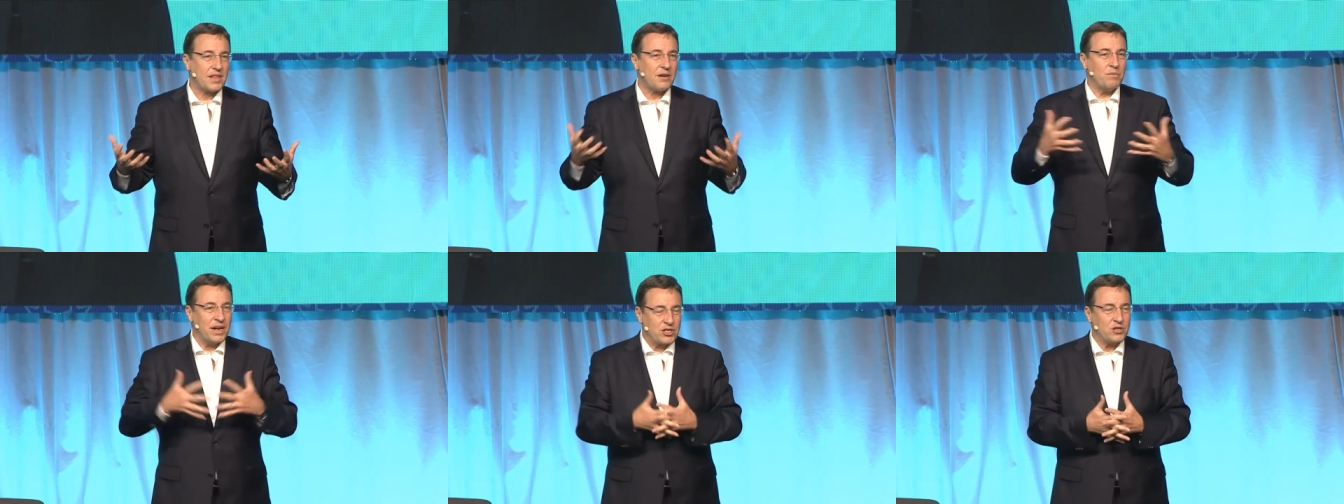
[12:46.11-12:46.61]

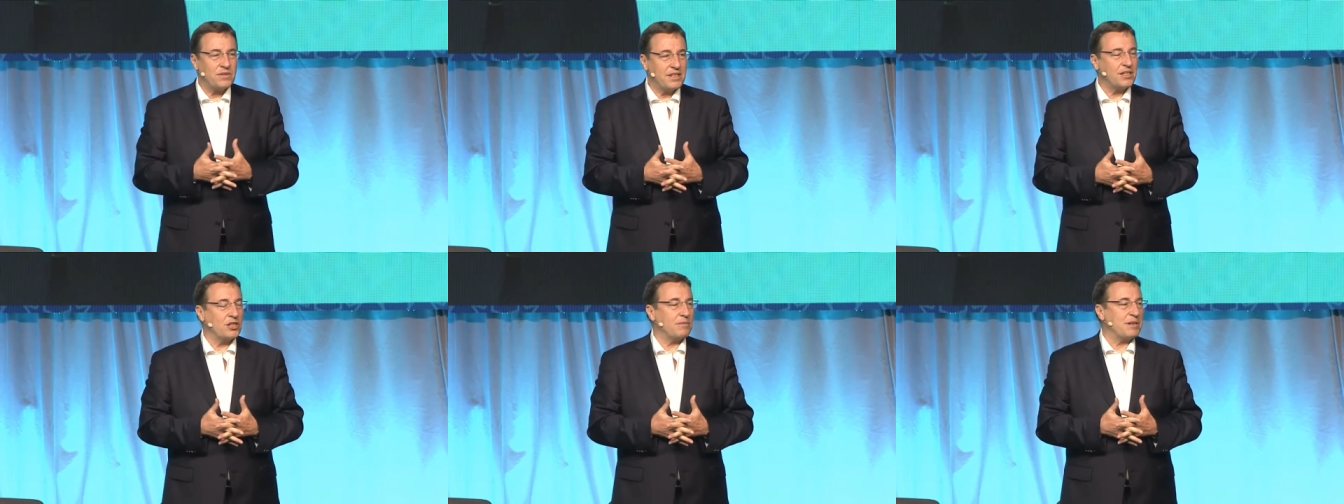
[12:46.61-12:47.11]
Much of the
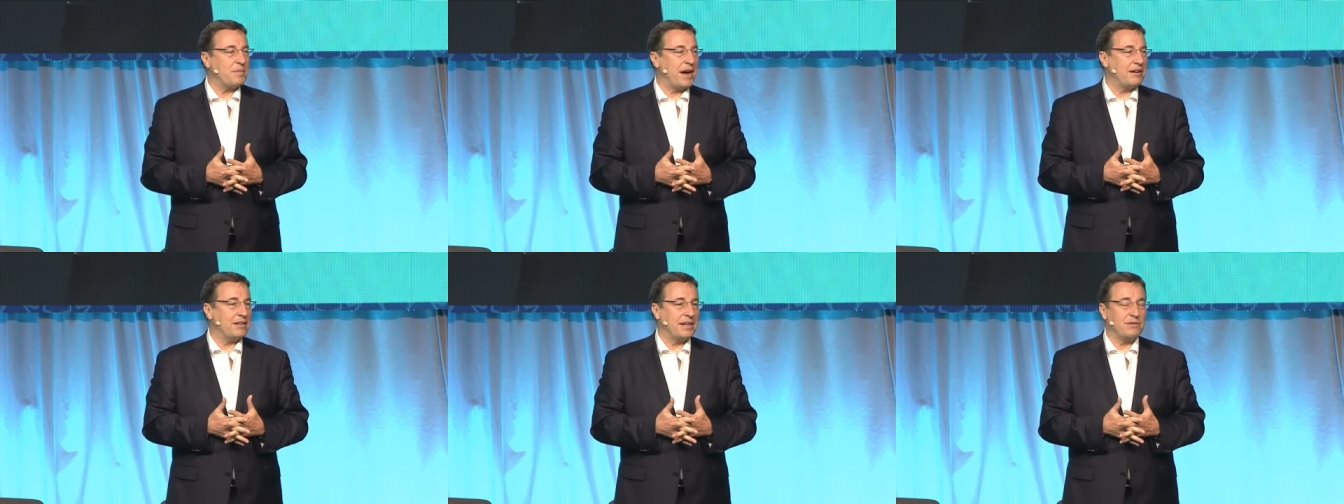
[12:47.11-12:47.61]
economic
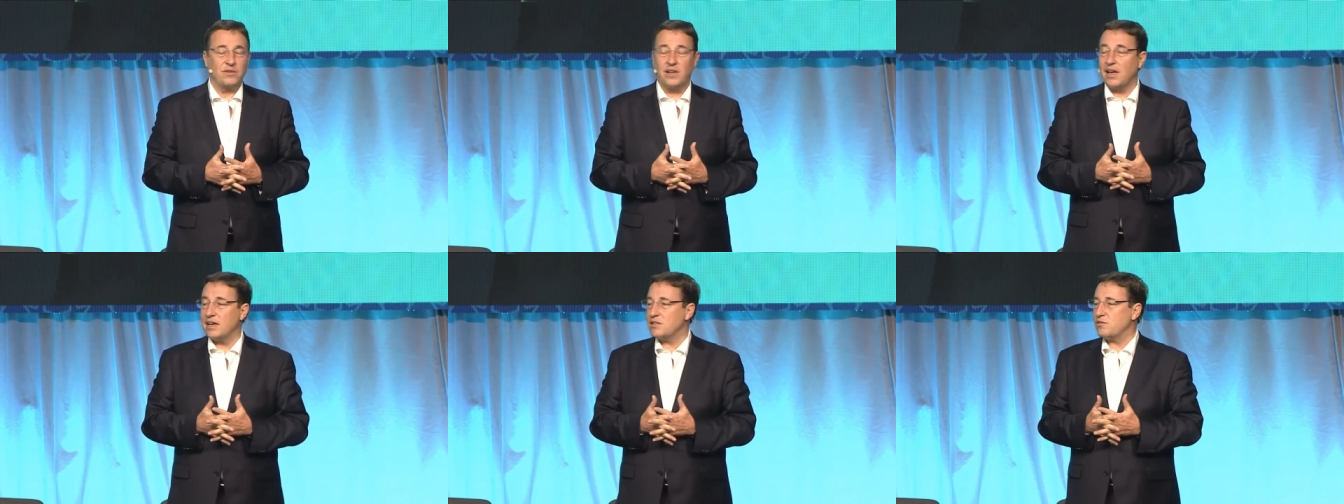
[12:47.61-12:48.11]
paradigm of the
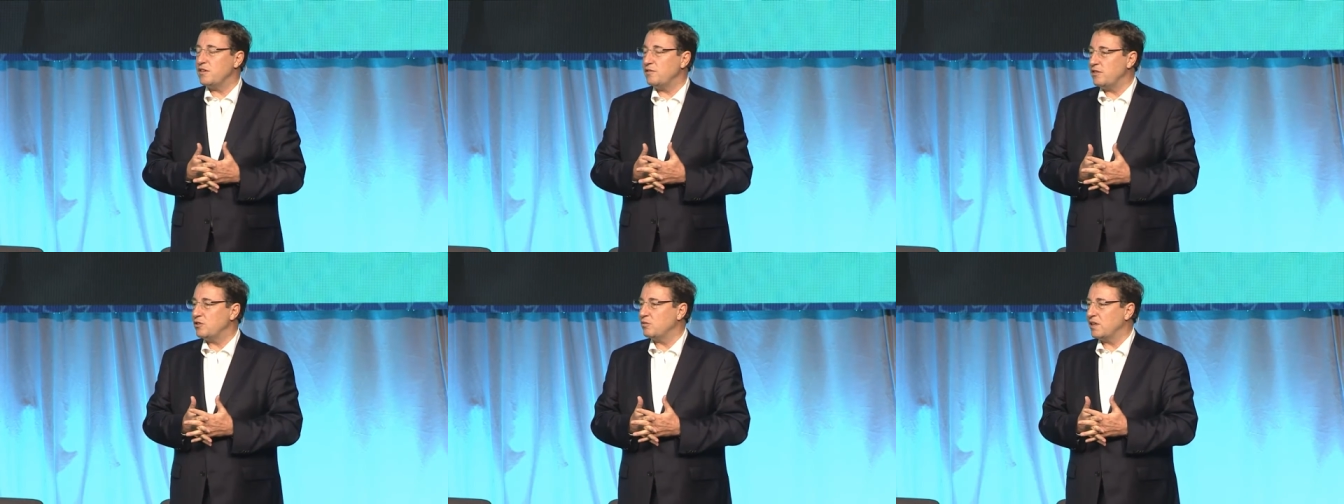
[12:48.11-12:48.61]
last
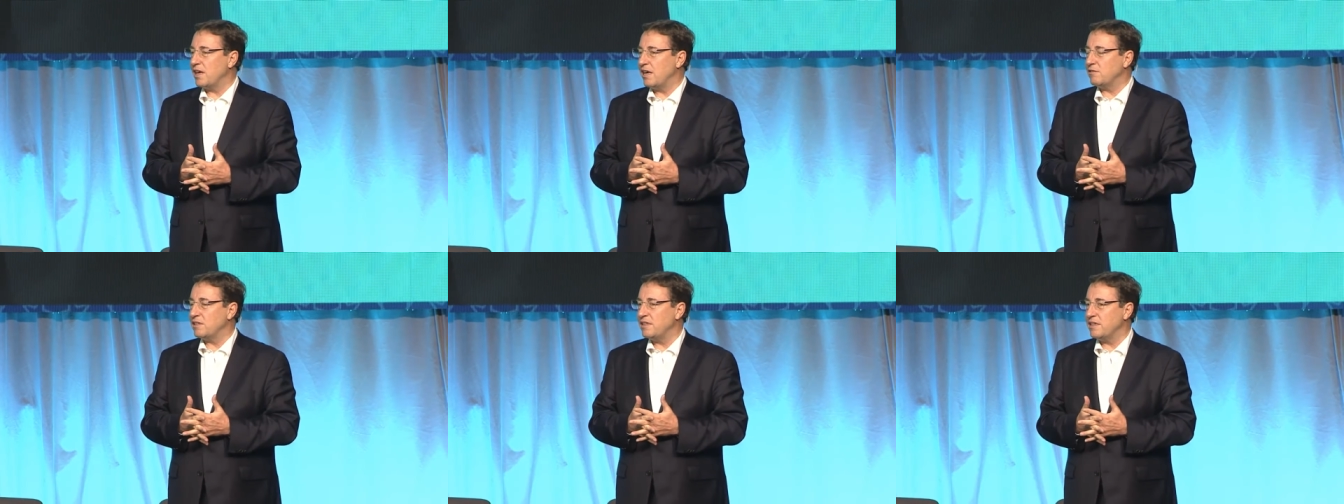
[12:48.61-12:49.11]
50 to
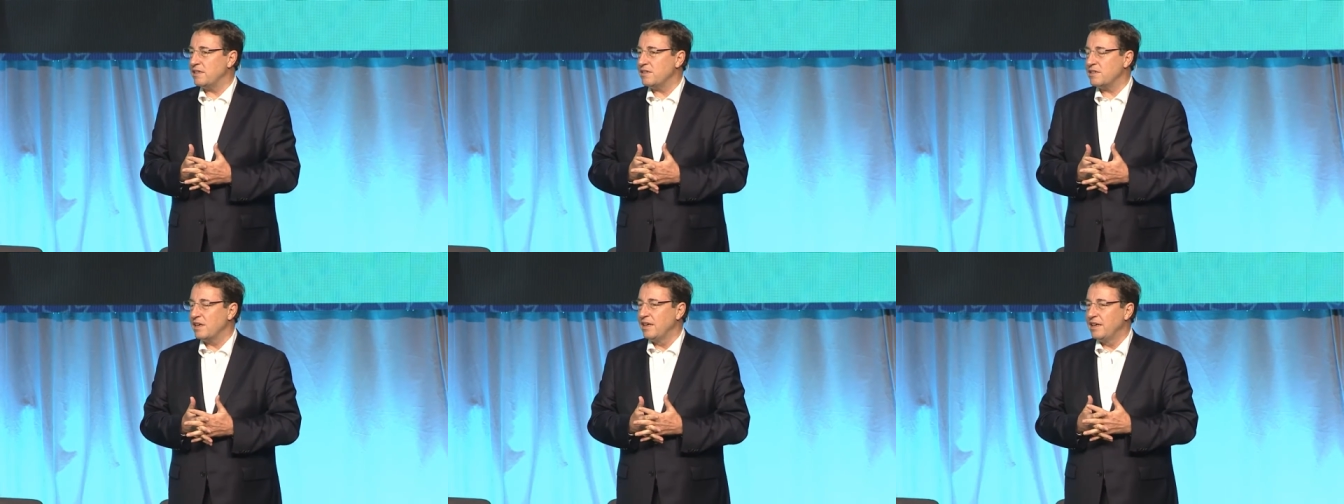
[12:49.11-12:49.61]
100 years